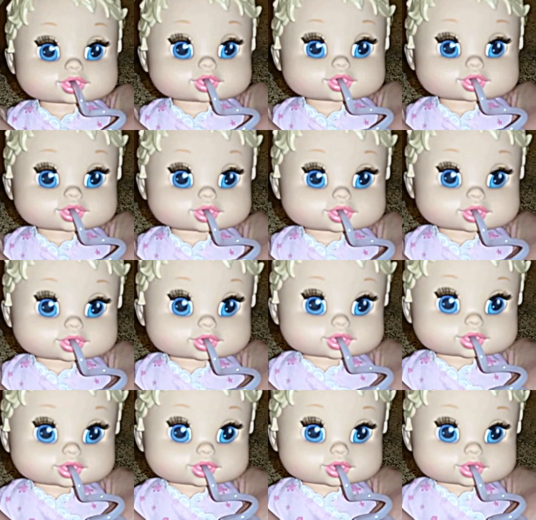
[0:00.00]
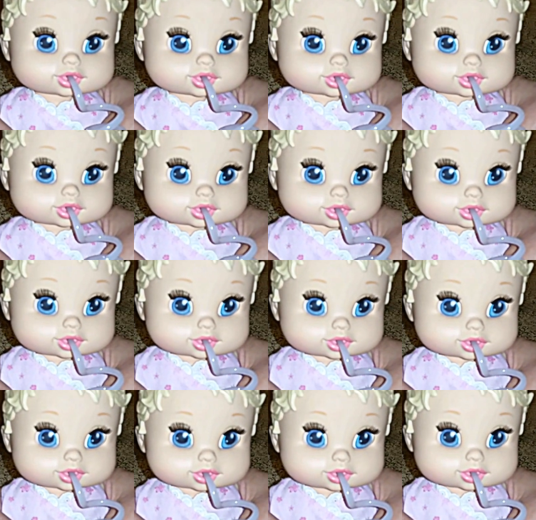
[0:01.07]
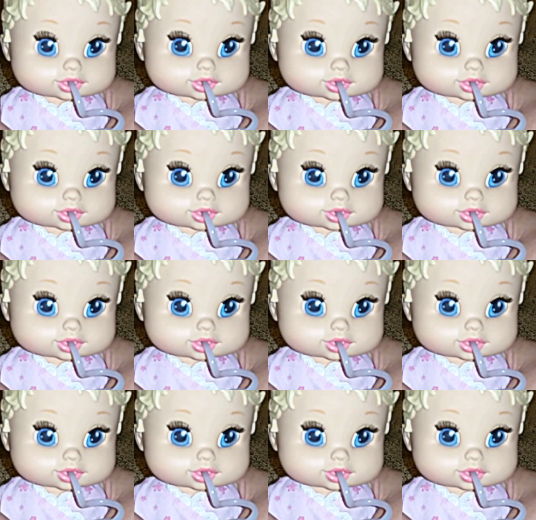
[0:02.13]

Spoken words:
(silence)